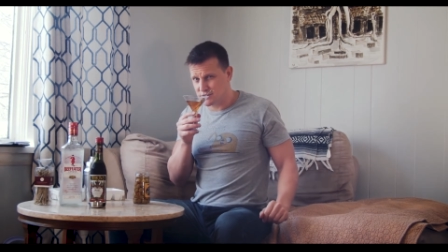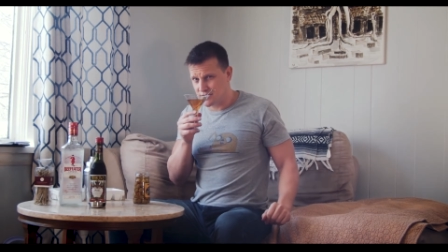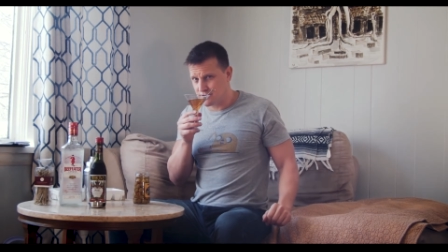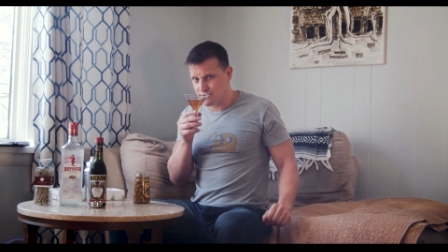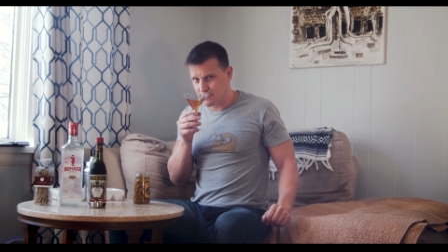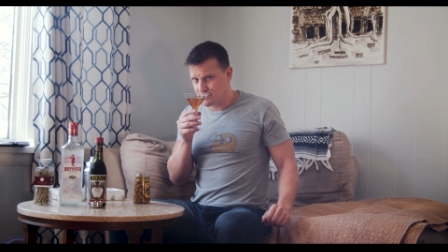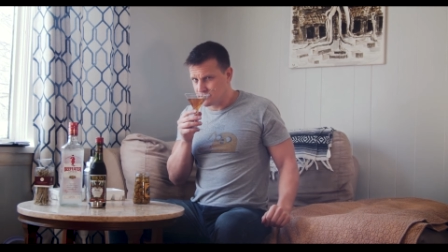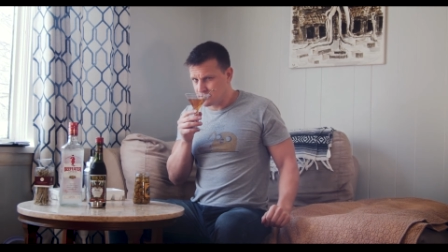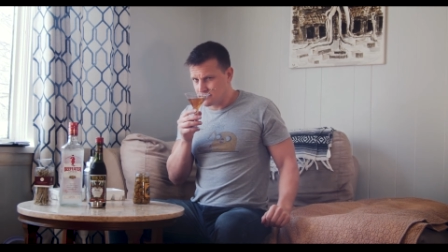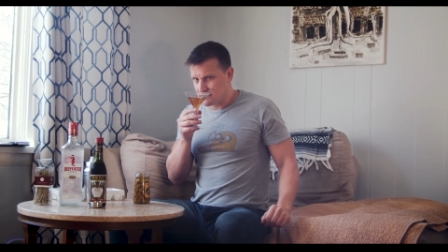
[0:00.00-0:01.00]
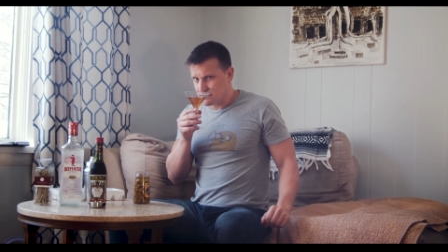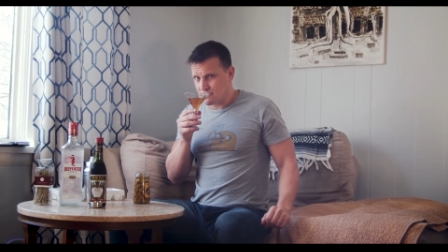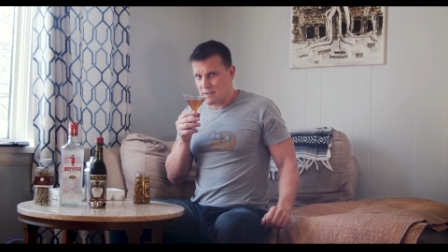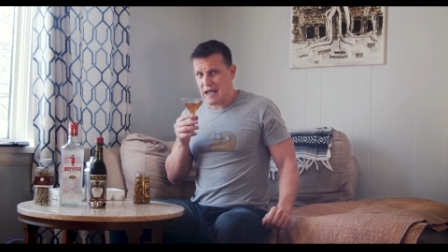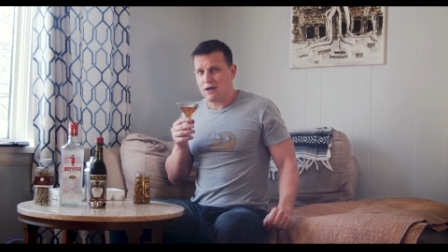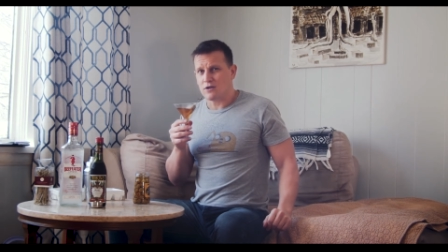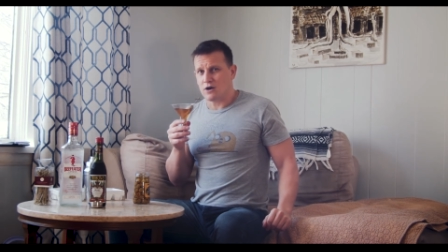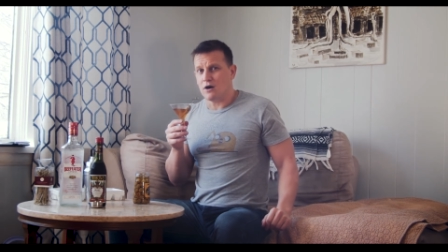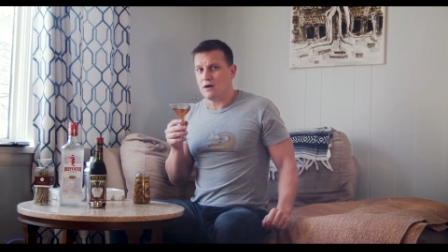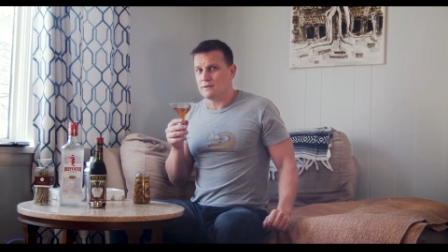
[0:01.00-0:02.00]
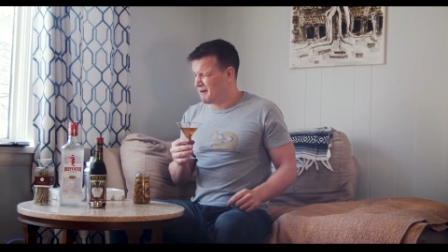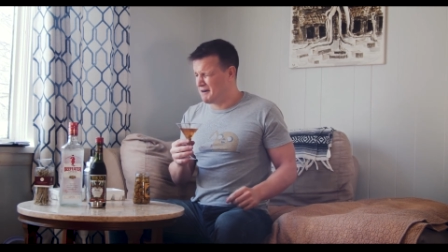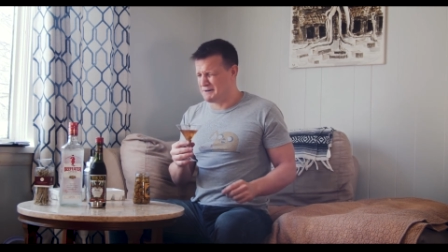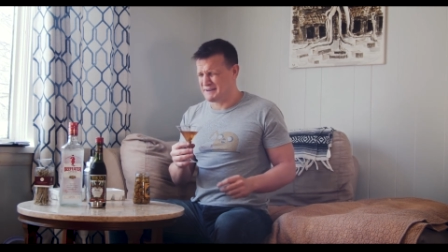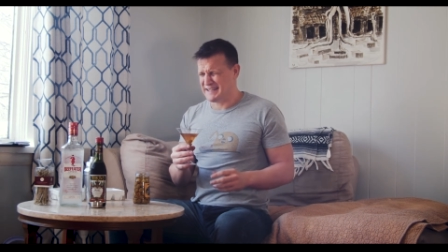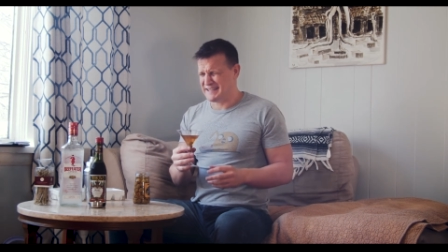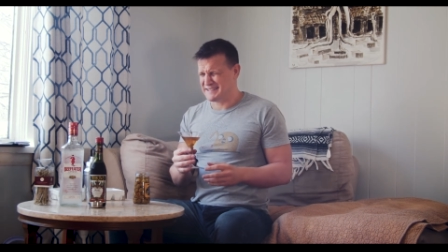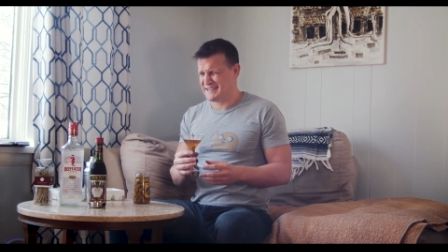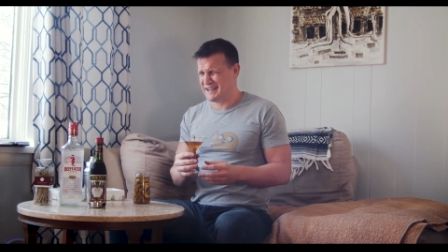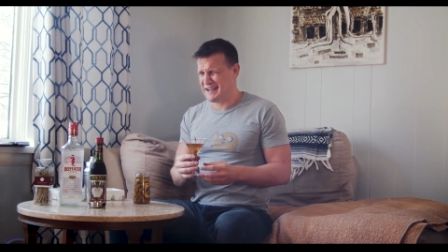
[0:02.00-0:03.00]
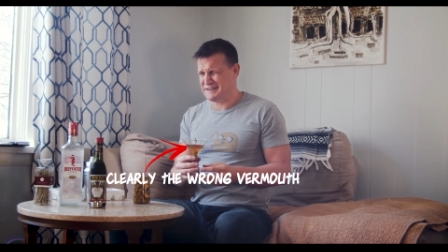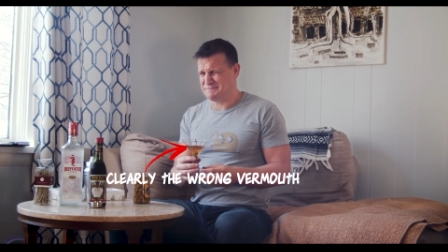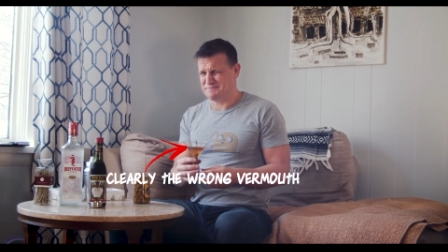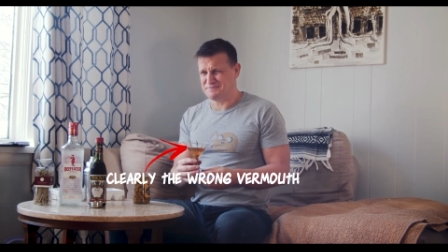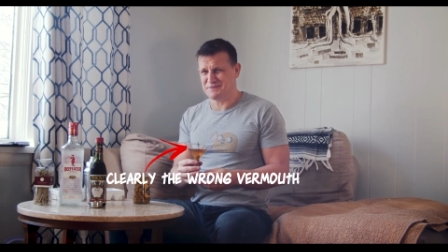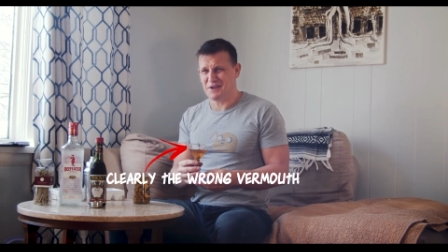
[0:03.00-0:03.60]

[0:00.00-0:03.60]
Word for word: notes of alcohol. Oh, God, God